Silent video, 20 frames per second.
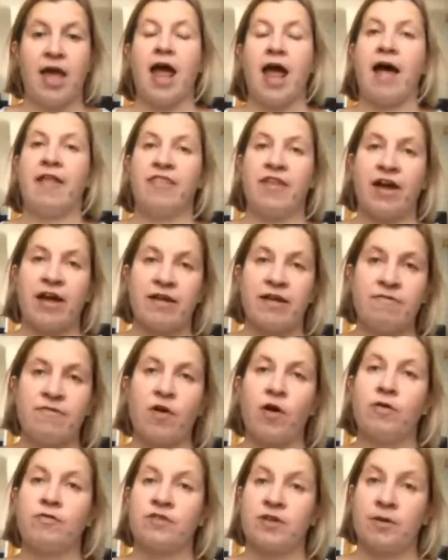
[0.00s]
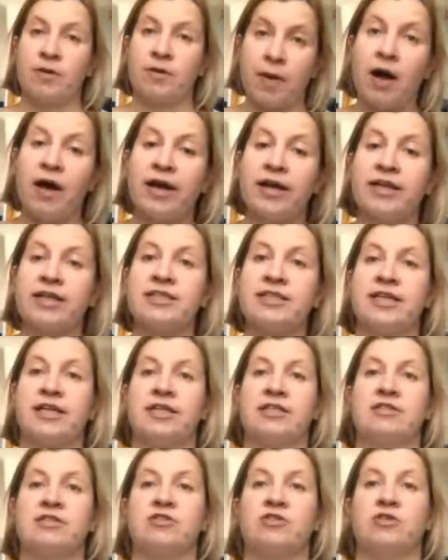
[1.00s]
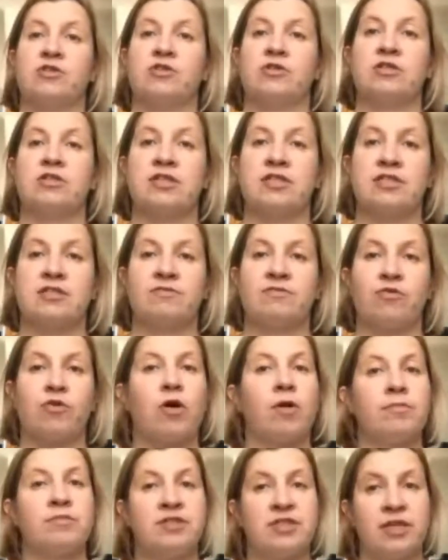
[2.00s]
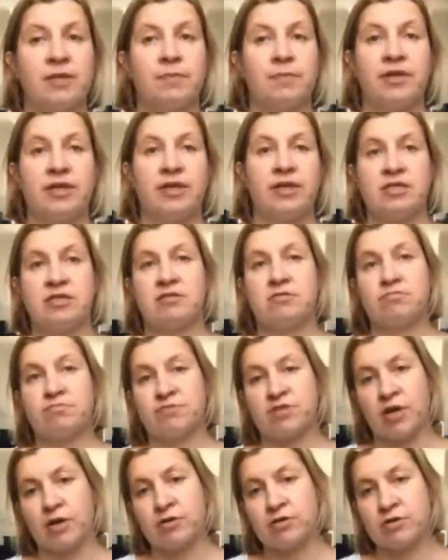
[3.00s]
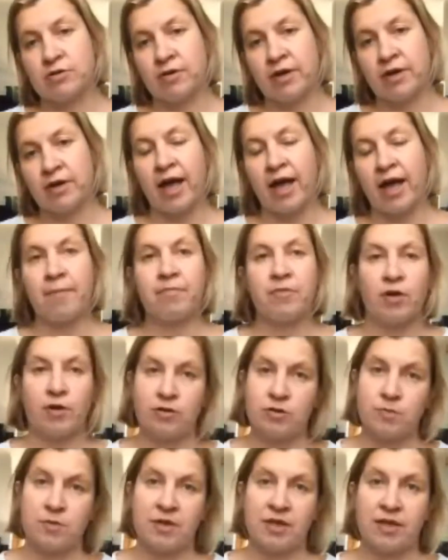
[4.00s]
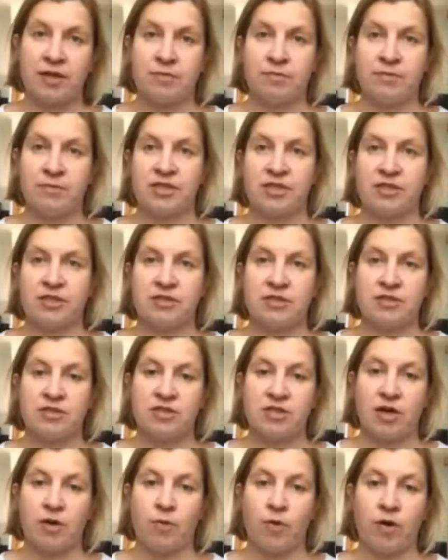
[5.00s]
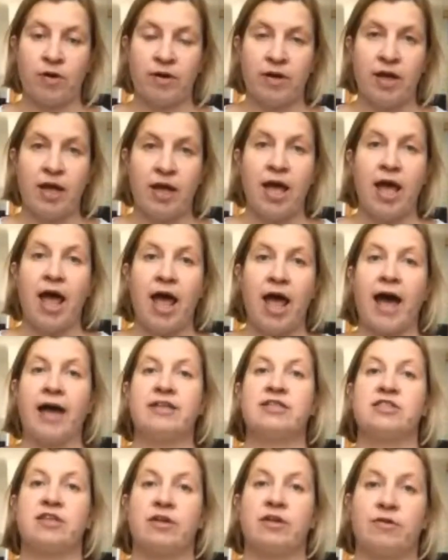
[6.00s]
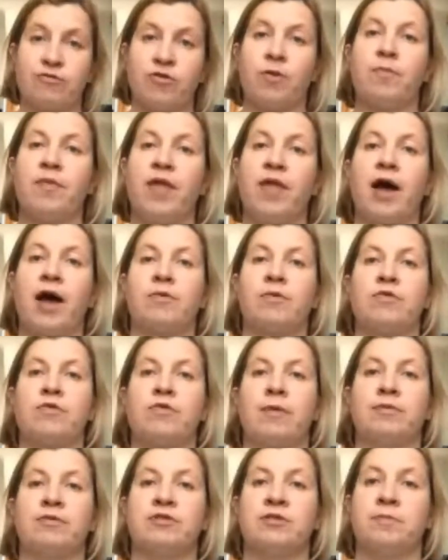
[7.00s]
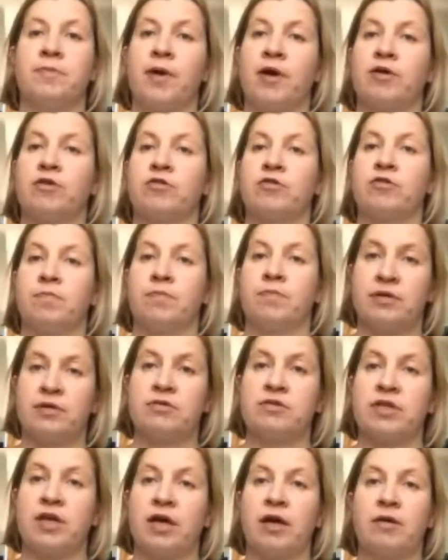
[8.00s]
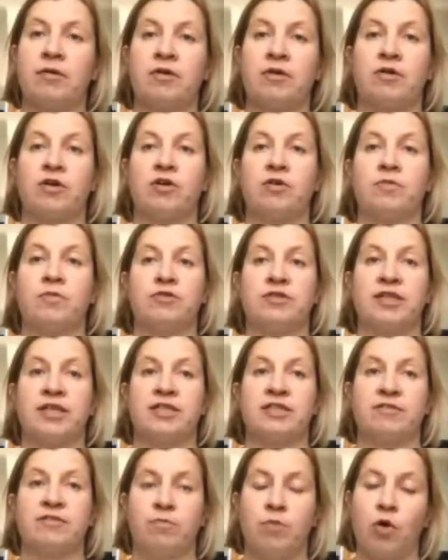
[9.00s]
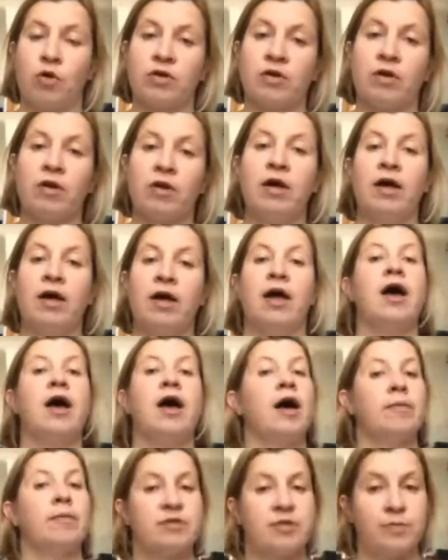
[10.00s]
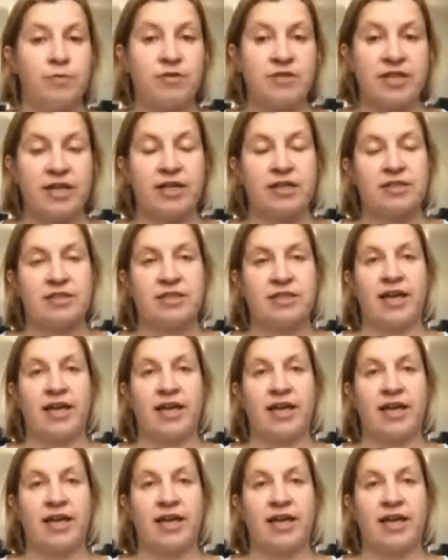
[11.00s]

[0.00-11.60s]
And that involved combining data sources from GPs, social care, hospital admissions, and so on. And so from that, we were able to both build a good predictive model to predict the